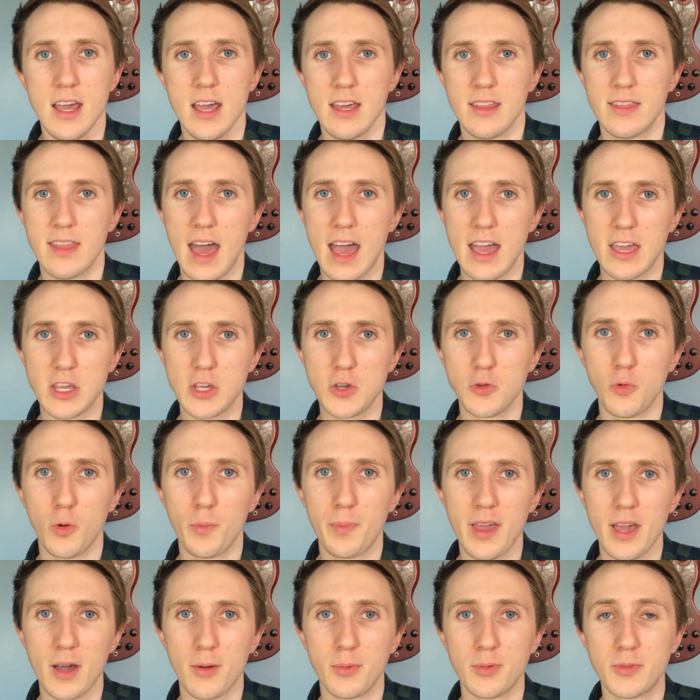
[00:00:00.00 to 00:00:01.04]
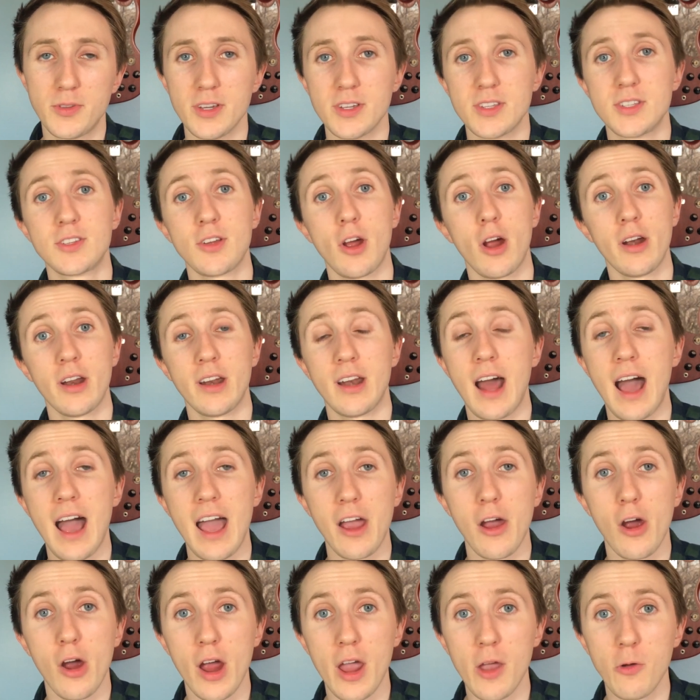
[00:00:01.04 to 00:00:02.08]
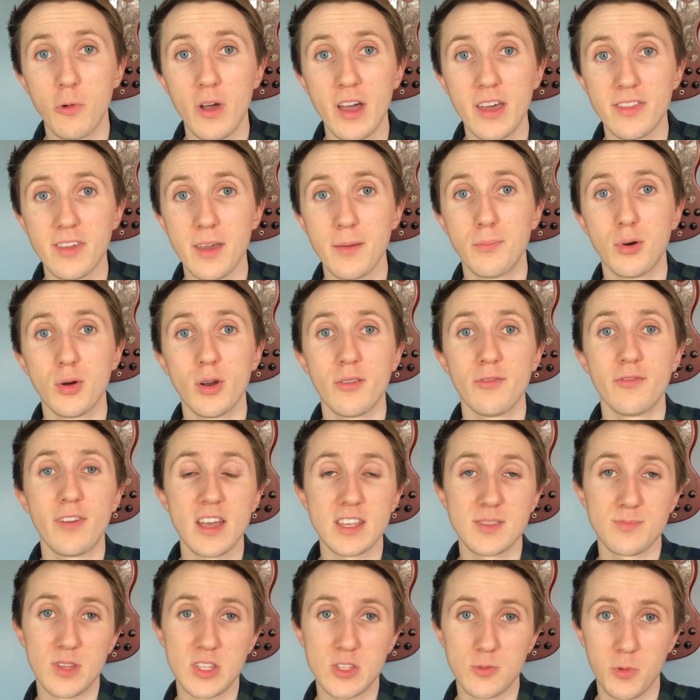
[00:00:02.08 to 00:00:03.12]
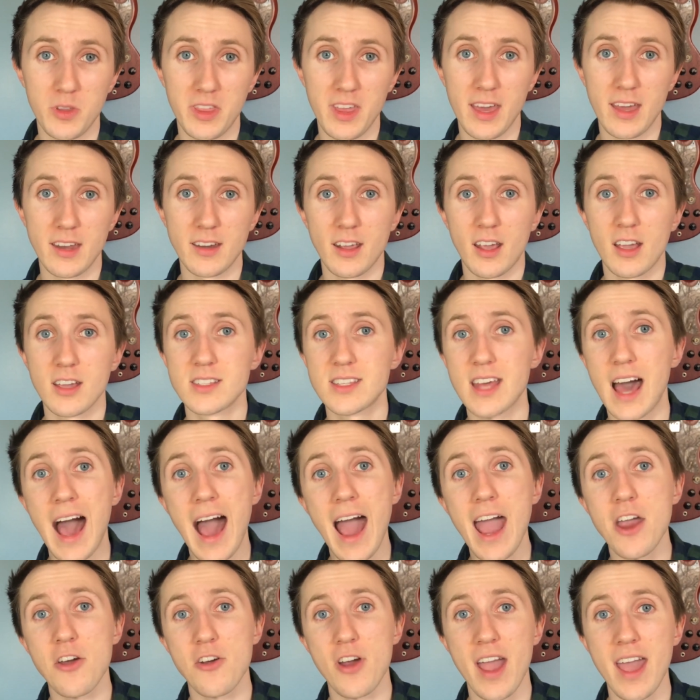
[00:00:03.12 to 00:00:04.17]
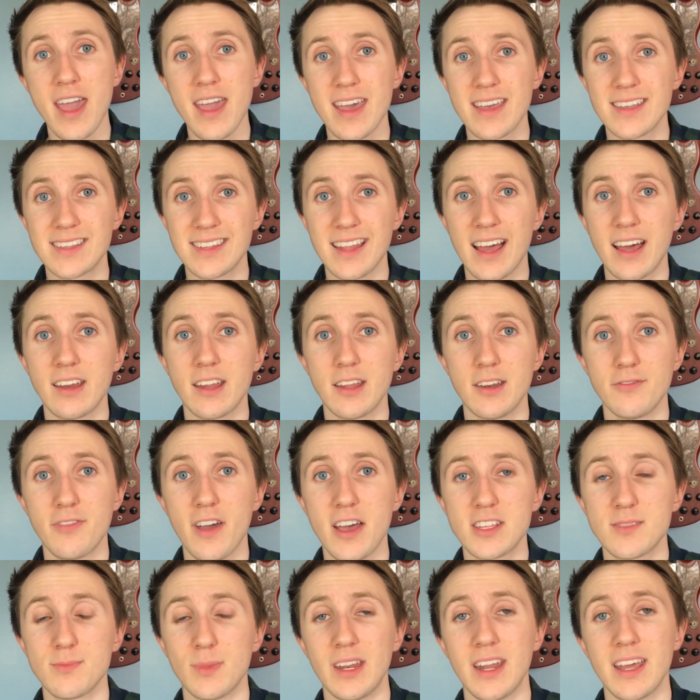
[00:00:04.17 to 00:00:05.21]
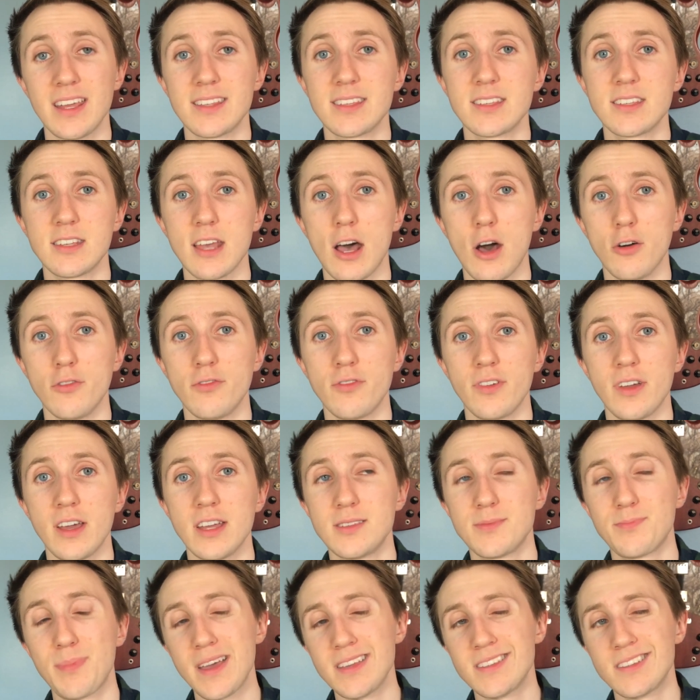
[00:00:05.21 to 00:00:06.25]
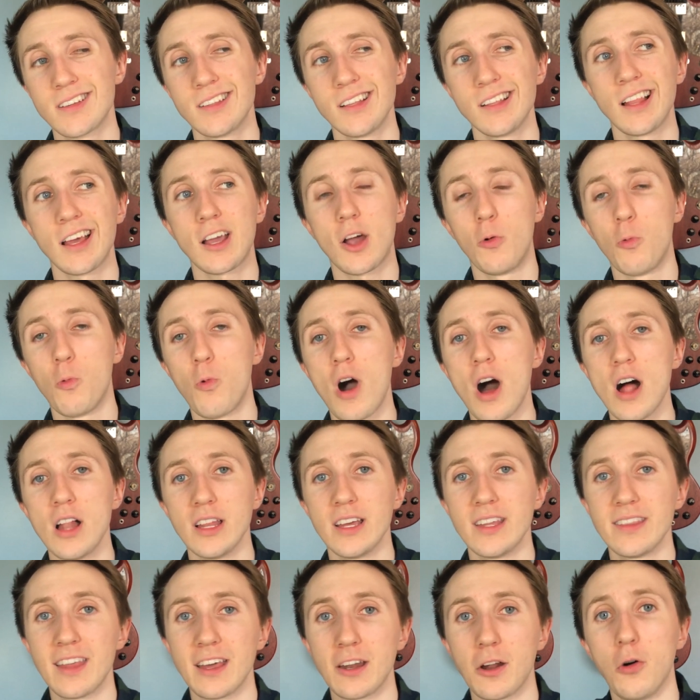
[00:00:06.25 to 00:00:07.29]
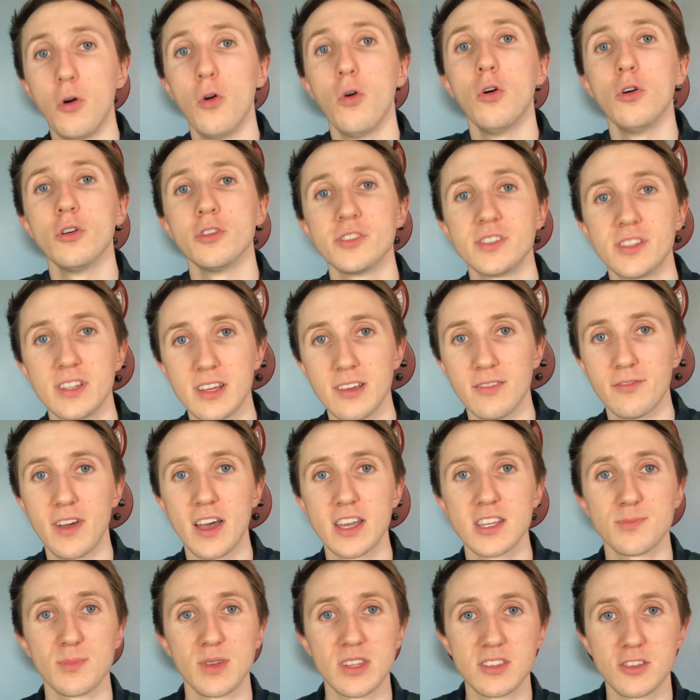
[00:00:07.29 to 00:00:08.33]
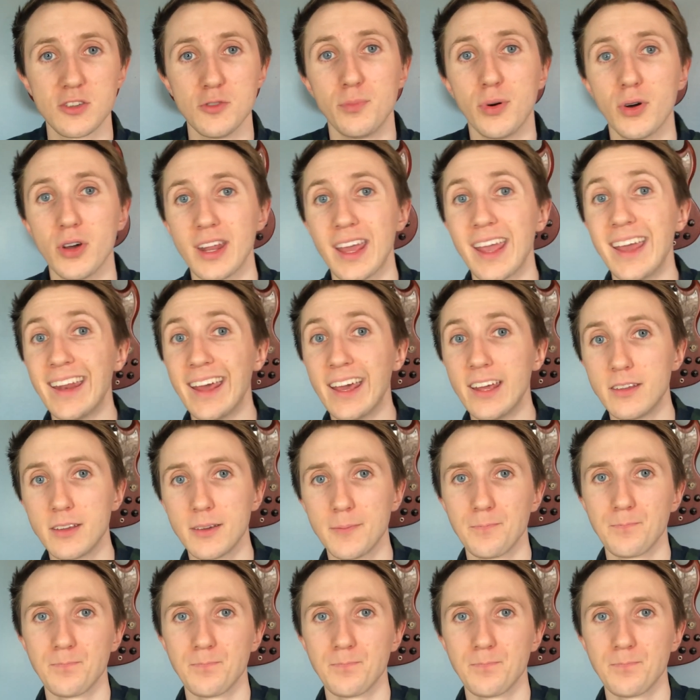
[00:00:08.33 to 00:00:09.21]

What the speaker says: that you will be able to start an IRA with and put investments within. Because the IRA is not an investment itself. It's basically like a wallet that holds the investments you put in it.